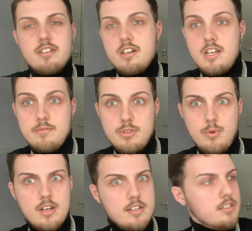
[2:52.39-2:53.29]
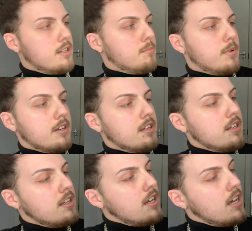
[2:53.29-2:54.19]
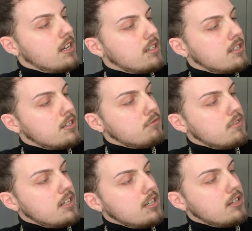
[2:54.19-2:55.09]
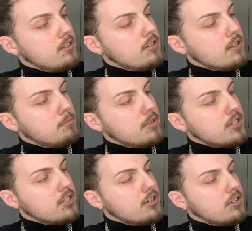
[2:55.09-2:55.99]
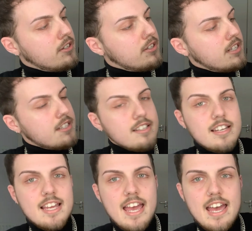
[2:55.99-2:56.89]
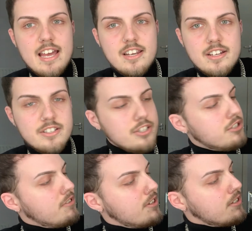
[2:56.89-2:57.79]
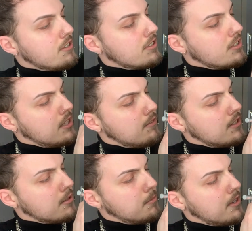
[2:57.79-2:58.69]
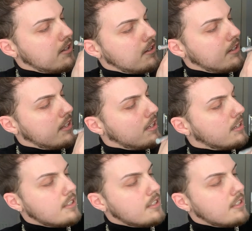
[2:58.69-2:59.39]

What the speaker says: God, I'm sweating in this jumper. And it's just this really cute, you brush it on and it does like hairline strokes. Let me just put it on there.